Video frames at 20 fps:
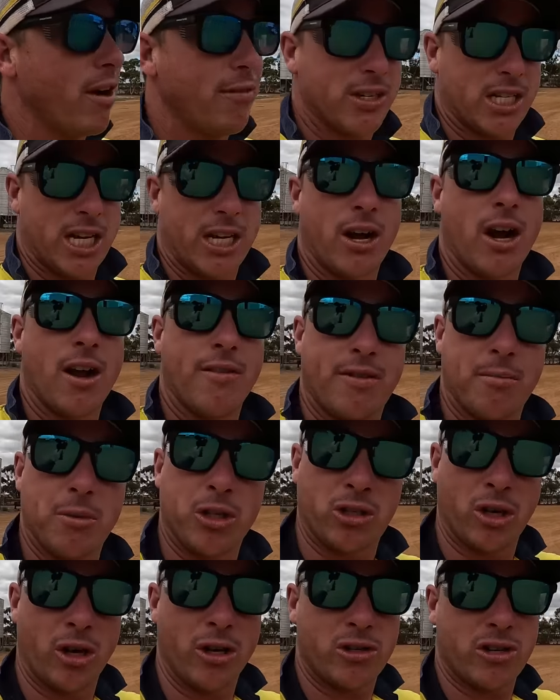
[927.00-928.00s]
obviously going from a
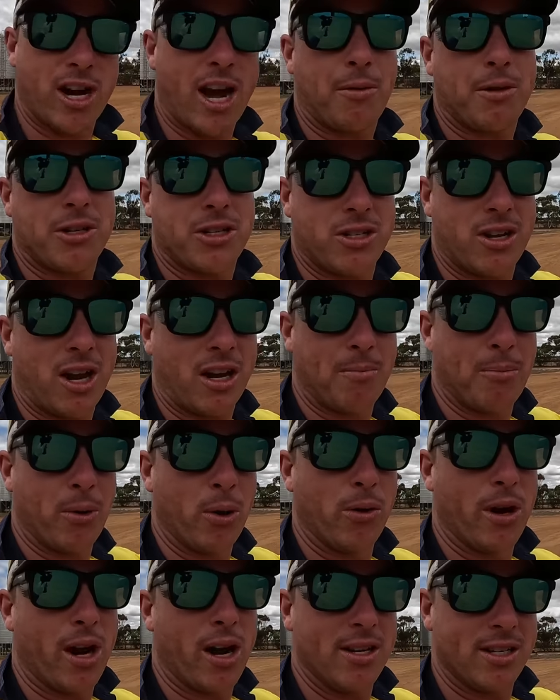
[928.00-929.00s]
two track, which is like a
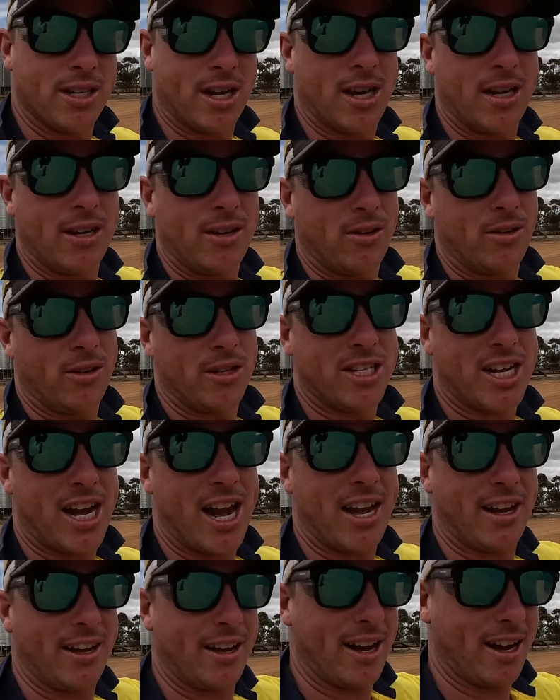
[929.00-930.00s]
bulldozer or a
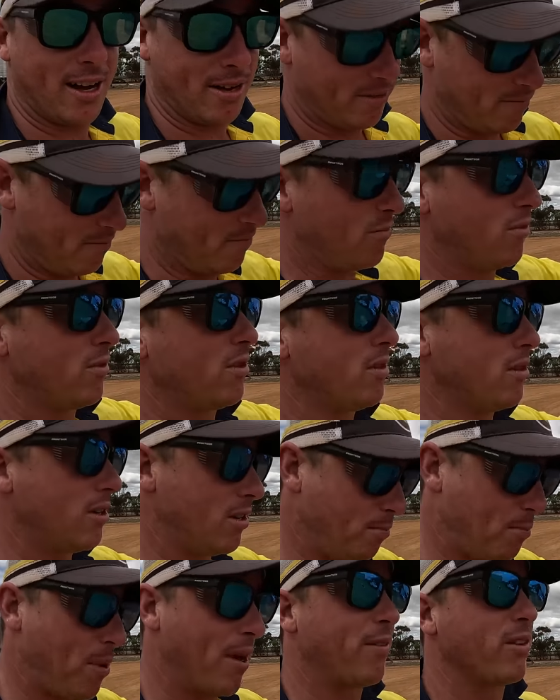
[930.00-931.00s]
tank and it
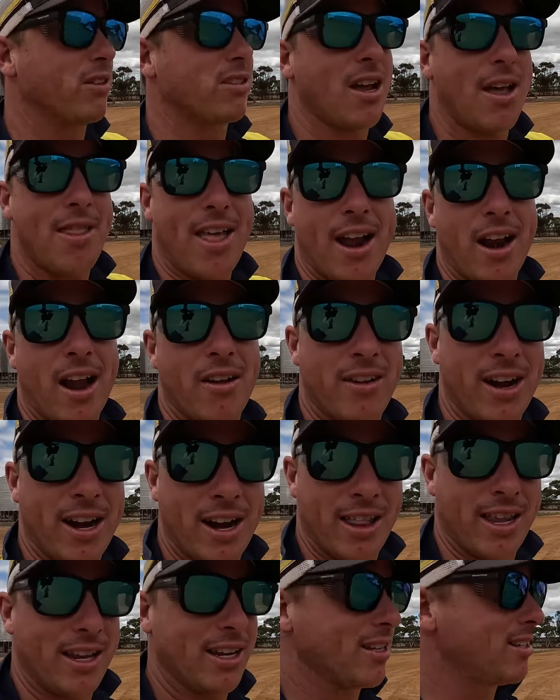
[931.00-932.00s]
pivots like that over
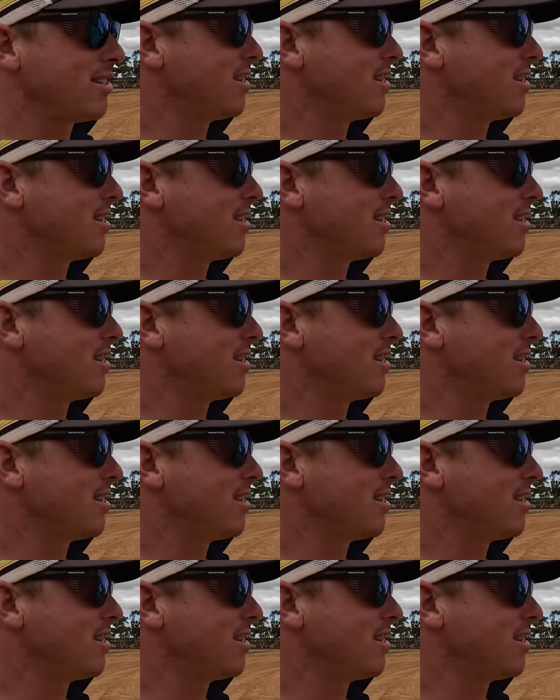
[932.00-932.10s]
anything you